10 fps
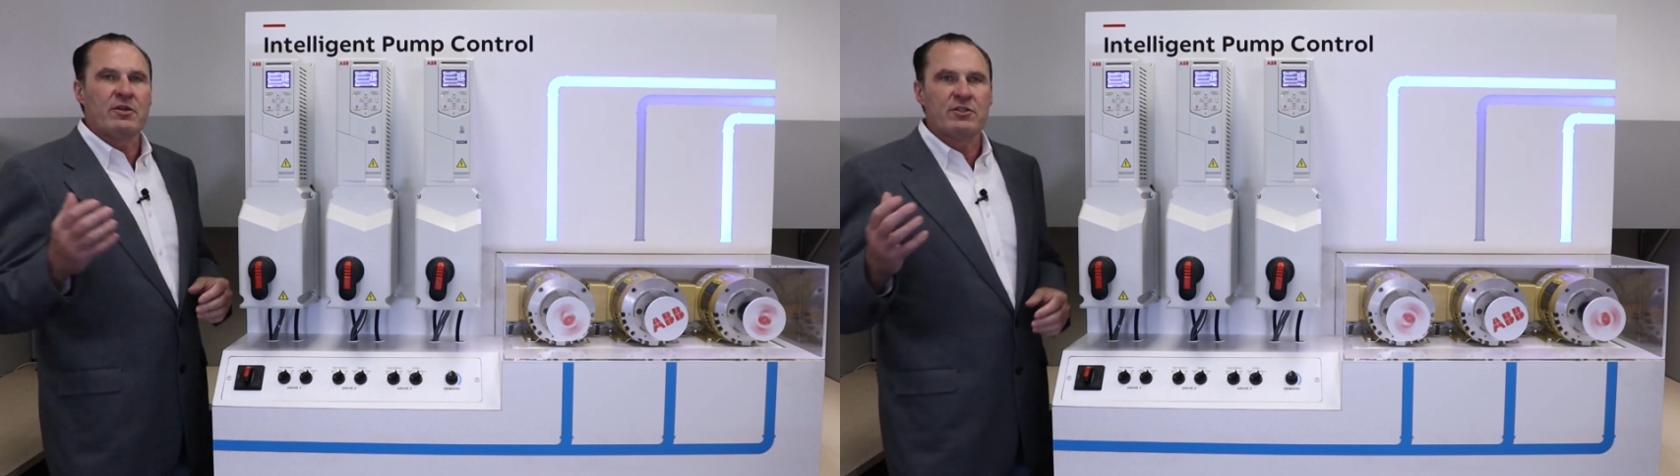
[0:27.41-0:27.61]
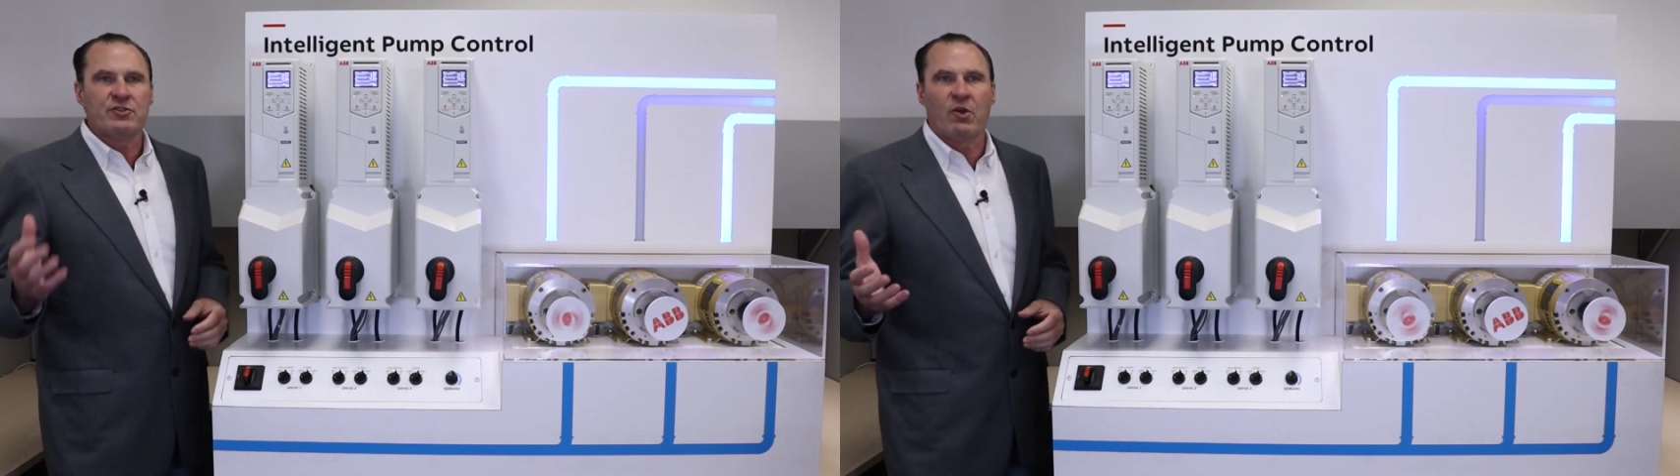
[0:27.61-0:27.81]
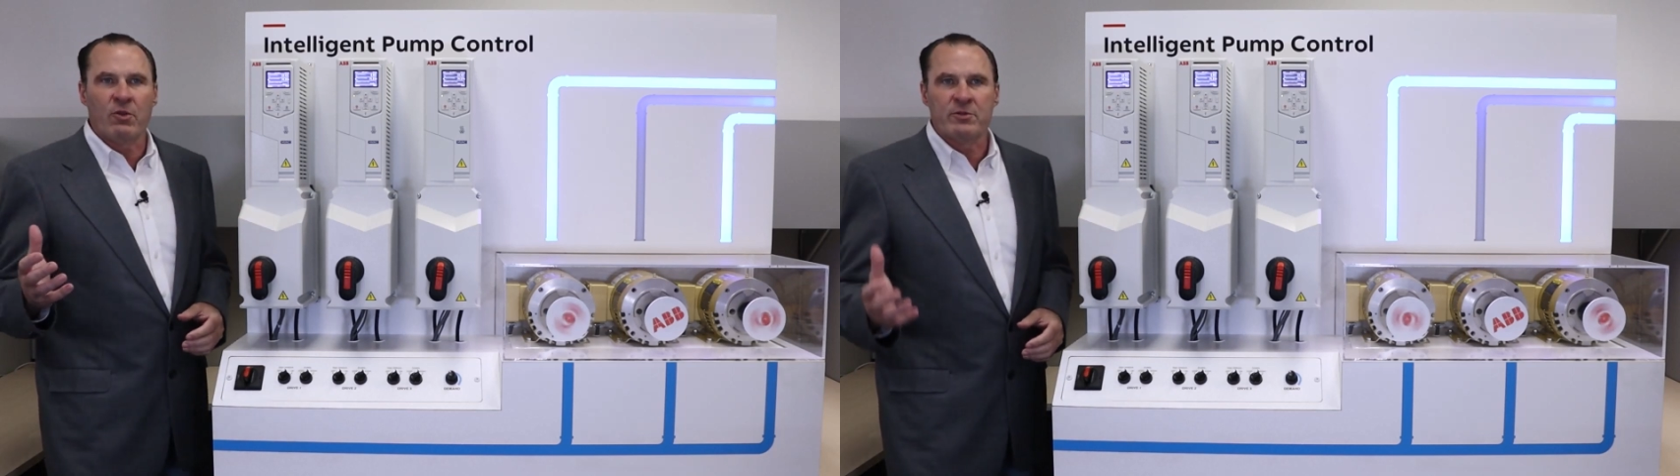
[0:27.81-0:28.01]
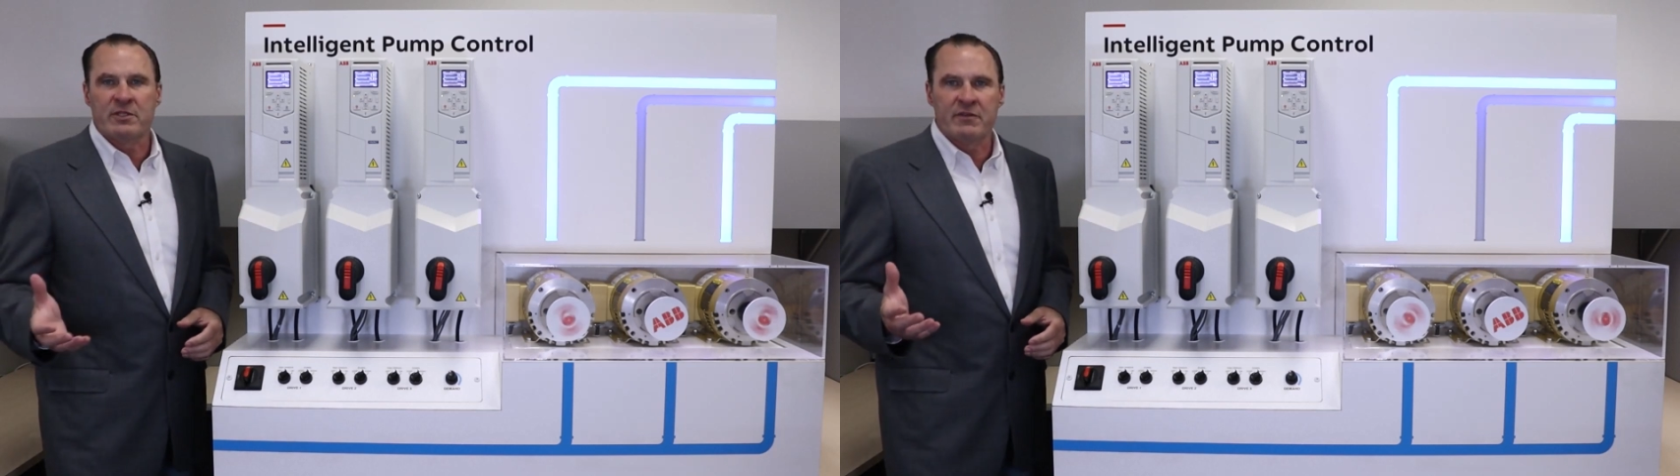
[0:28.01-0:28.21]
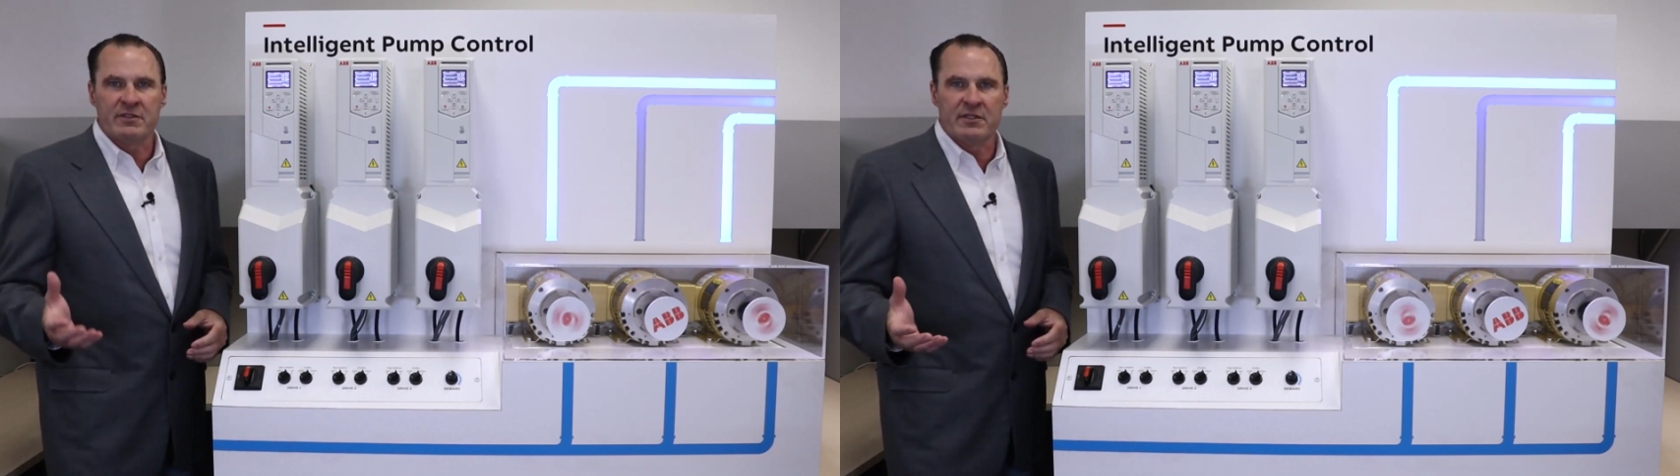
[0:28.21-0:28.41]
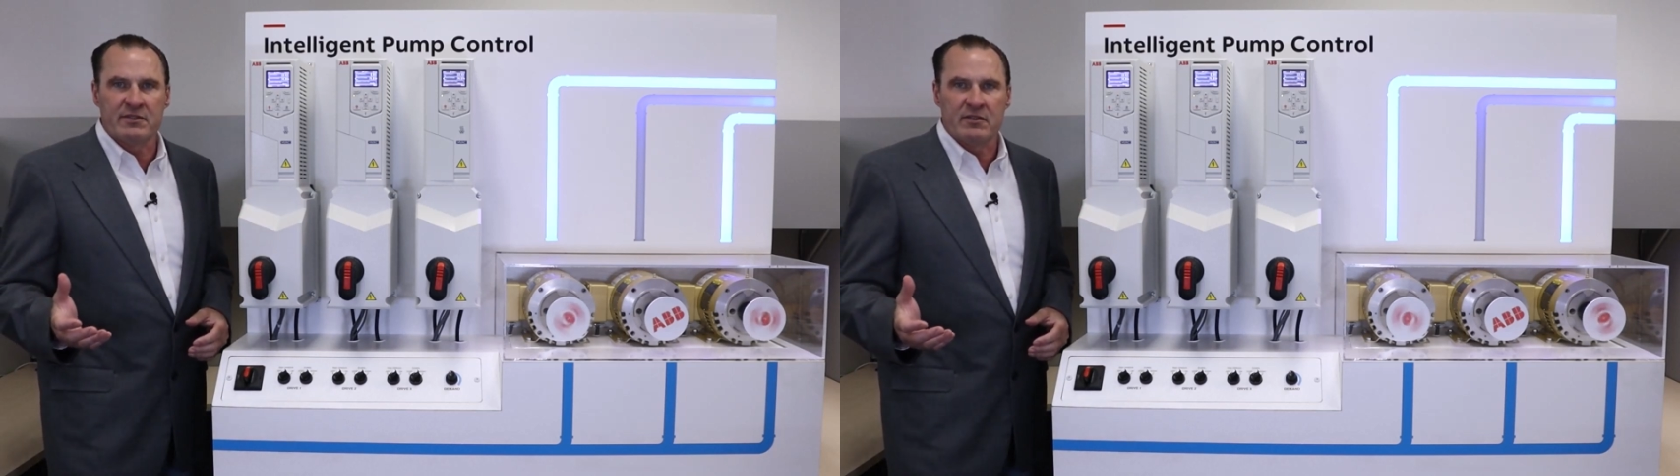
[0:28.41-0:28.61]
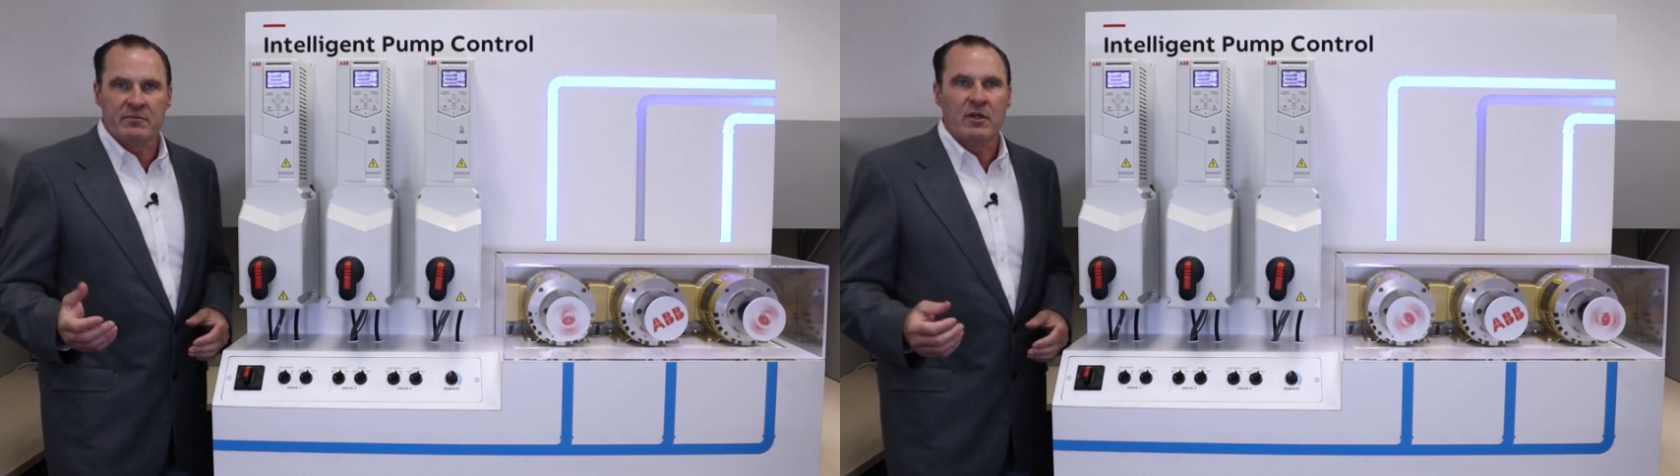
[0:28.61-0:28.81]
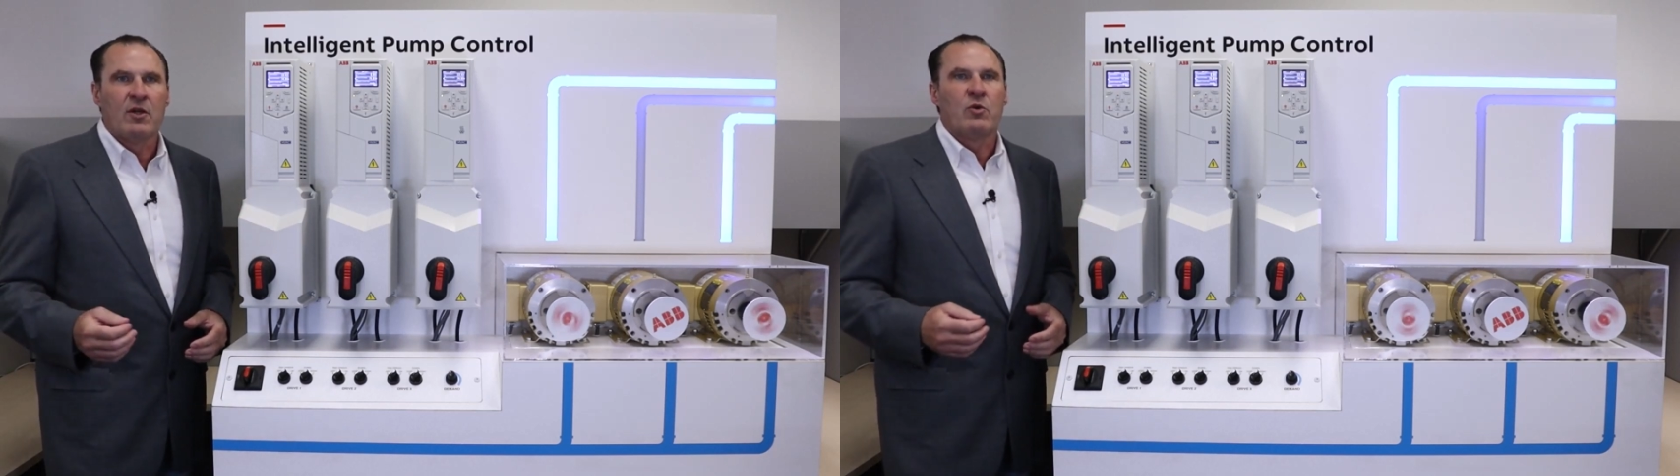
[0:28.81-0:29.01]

controllers of the system